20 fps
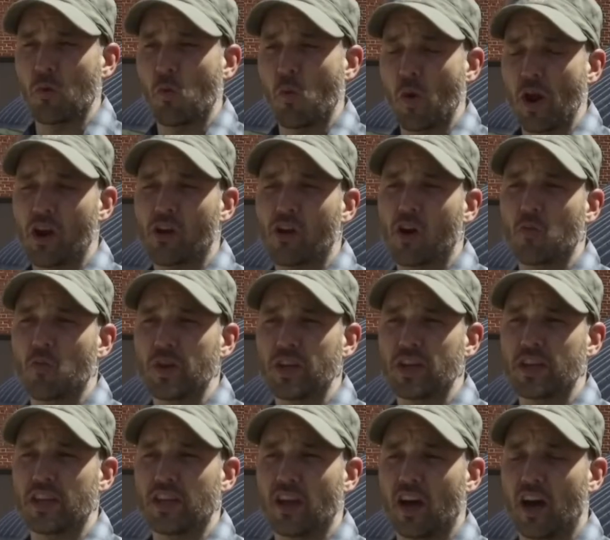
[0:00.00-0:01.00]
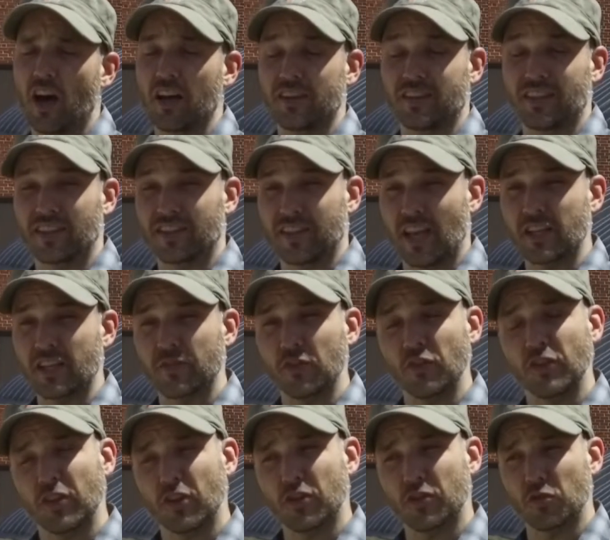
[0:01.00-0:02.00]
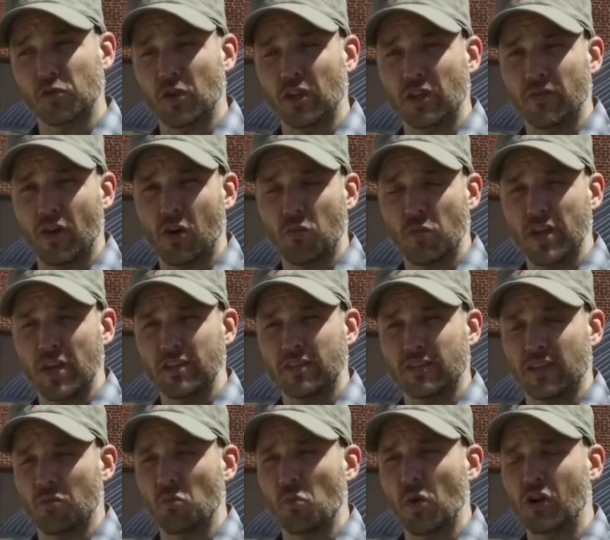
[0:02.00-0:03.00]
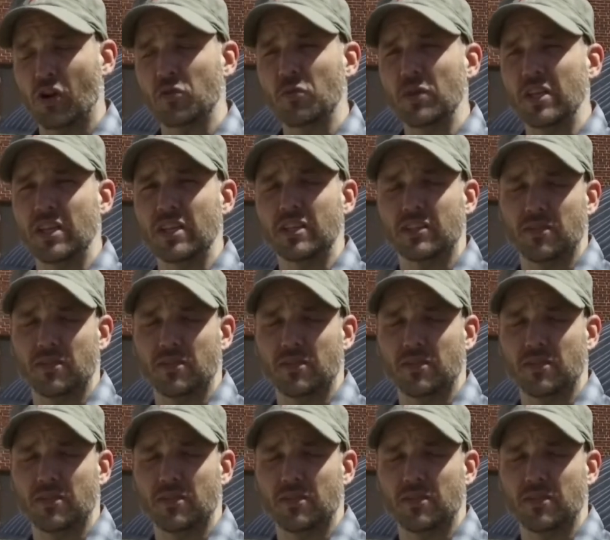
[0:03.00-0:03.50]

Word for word: where are we uh, successful in our sorting of our waste and where do we need